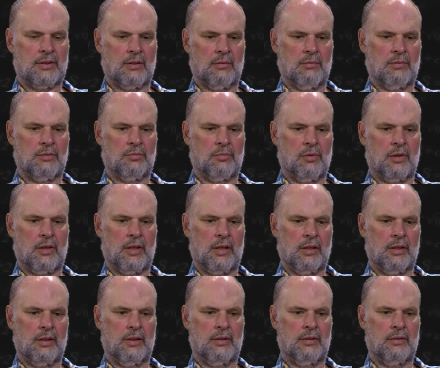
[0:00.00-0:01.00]
I was working
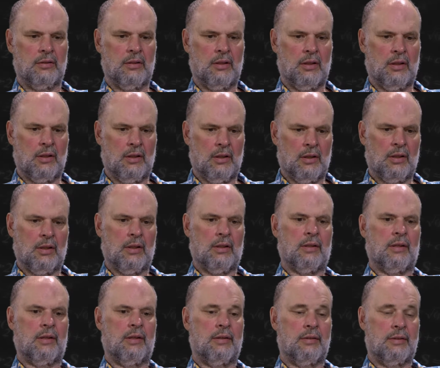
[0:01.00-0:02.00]
in
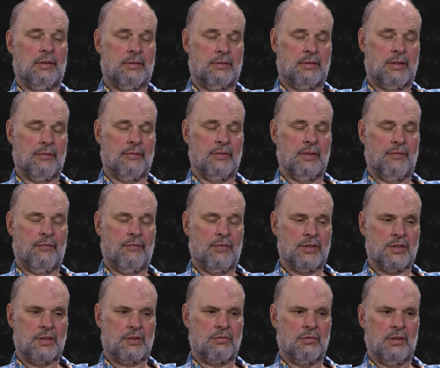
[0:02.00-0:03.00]
a definitely
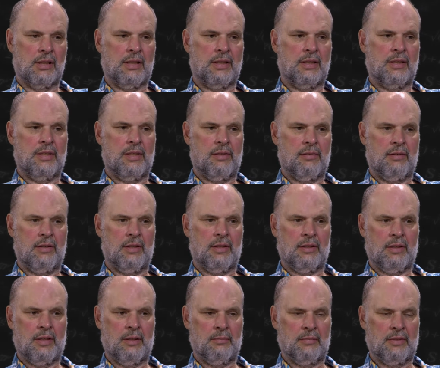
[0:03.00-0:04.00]
physics-related area,
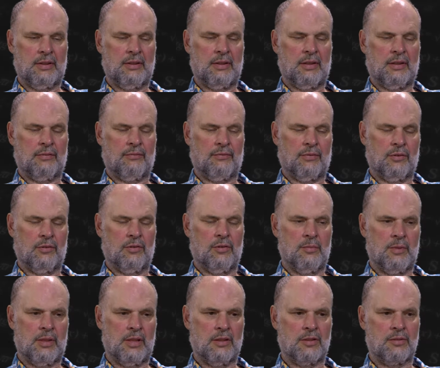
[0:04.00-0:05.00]
namely for
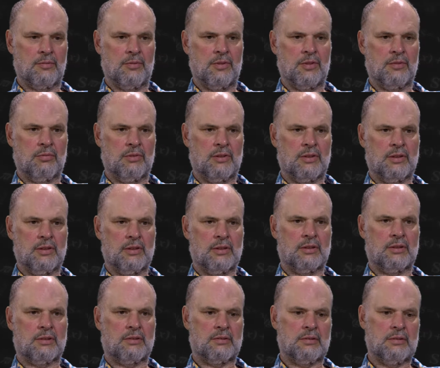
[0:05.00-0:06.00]
Neumann algebras, which
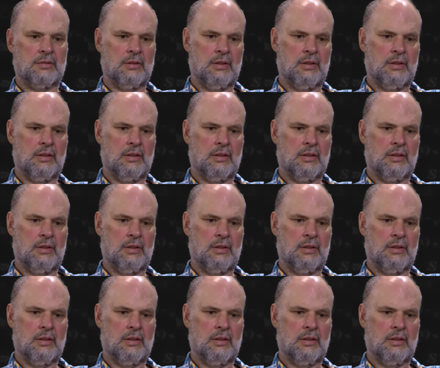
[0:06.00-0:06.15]
is